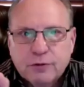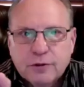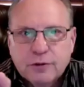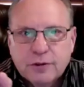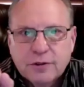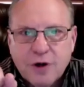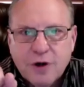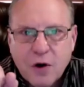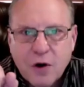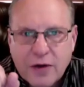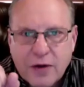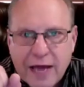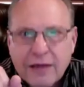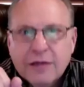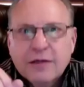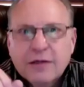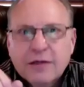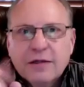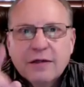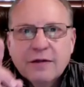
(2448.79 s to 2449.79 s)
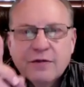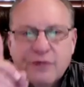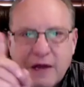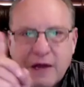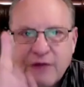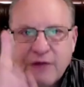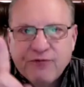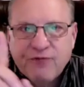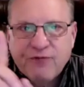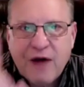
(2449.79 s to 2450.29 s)
Okay. They
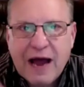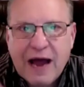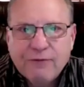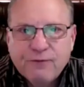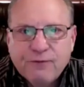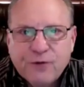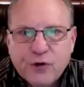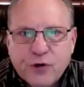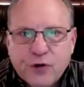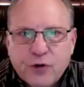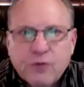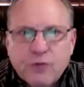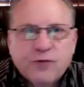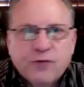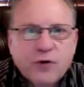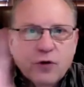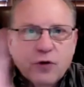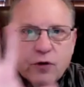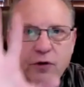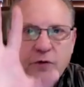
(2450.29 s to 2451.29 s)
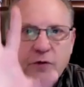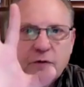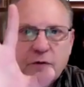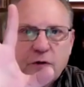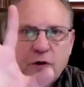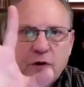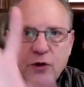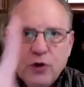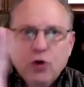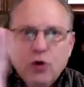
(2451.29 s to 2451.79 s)
fight for
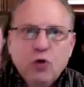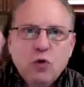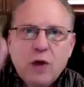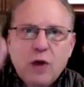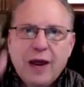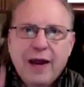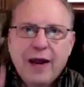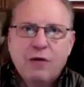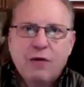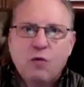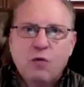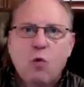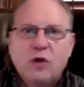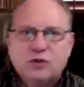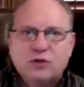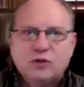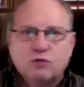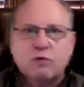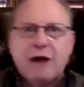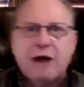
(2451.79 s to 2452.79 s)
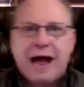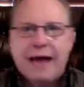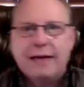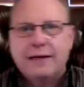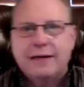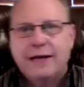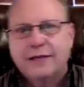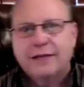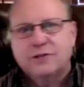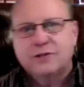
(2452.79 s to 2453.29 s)
you and what's right.
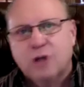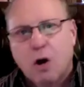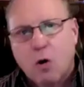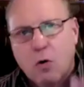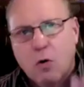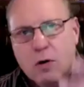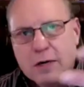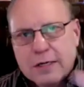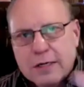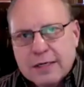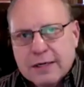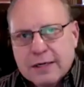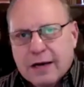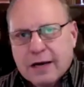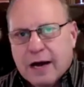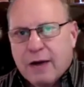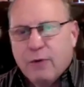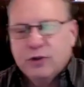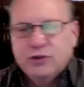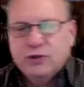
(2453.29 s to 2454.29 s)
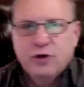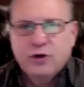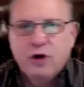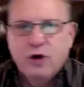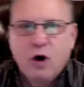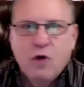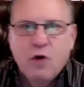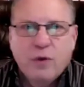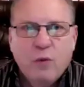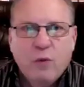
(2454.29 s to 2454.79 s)
And so I want you to
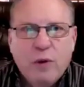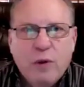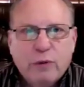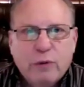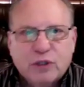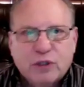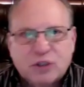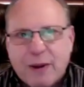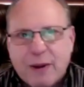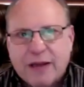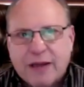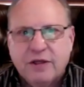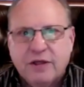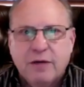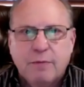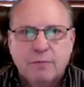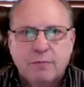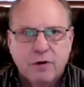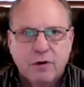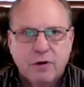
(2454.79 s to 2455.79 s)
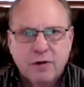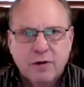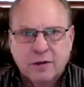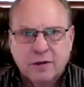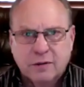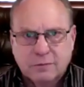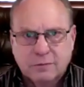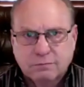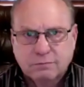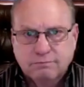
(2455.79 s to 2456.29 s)
know that we respect them
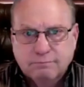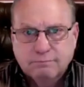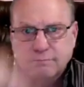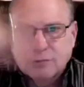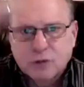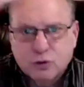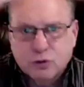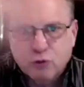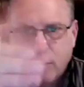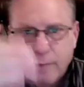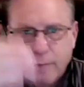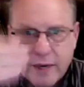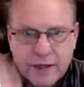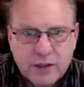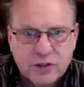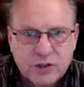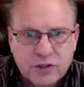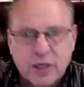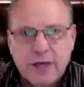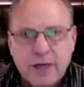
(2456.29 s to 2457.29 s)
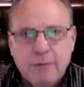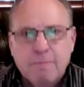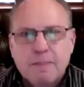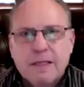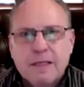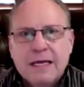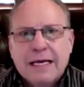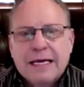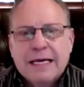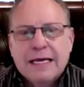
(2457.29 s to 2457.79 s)
tremendously.
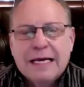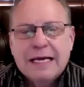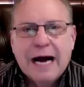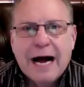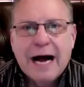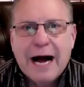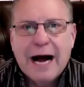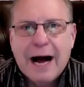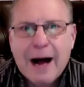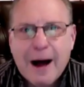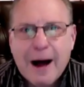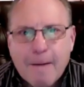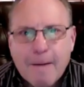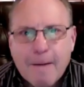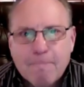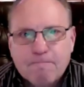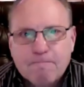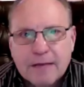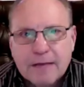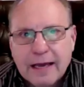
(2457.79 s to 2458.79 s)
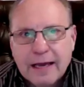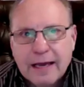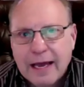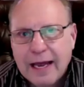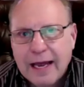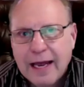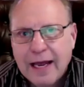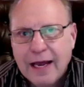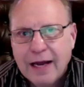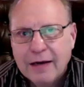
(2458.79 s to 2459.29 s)

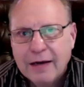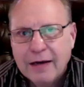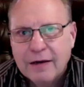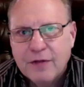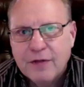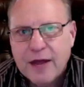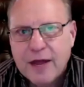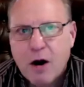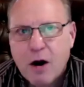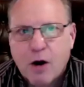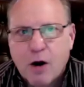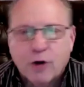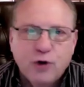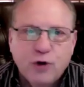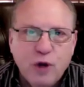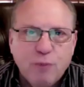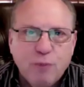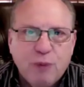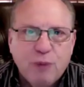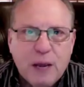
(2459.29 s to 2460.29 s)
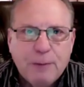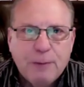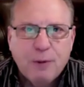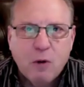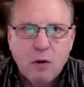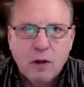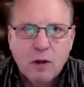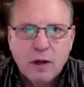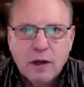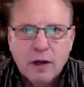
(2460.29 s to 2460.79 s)
And they are good
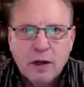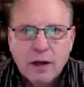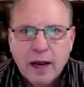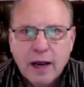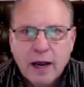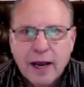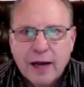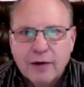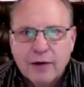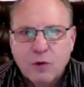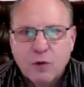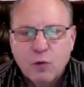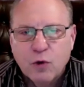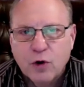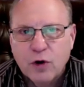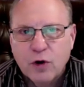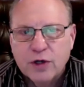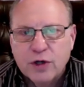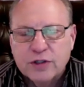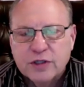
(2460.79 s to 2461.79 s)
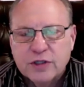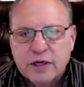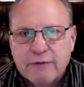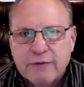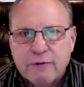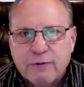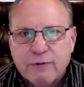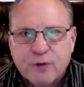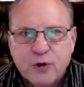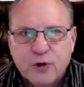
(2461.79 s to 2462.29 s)
people, and we're going to
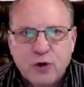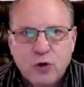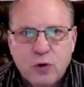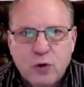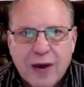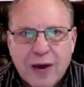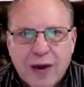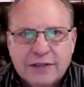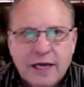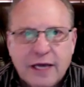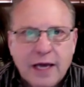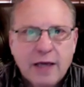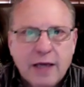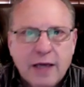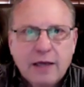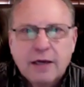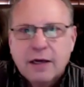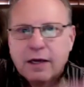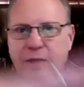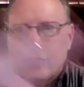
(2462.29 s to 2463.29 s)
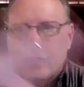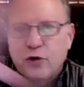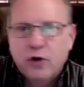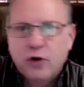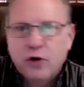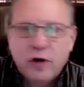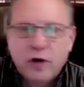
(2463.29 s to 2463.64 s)
deliver for you as a unit.